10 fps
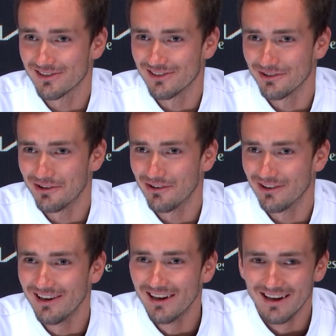you
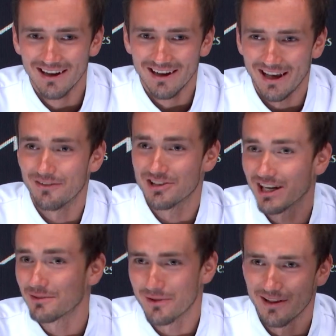know, have a
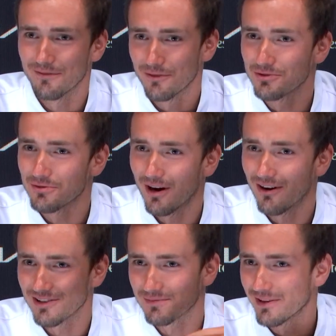chat with them for 2 hours.